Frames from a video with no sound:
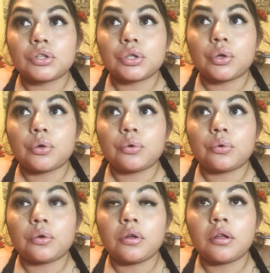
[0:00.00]

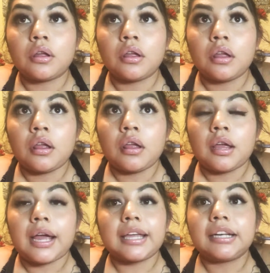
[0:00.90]
so
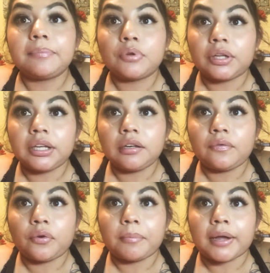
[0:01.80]
I ended up looking
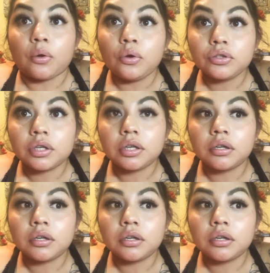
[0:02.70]
for my old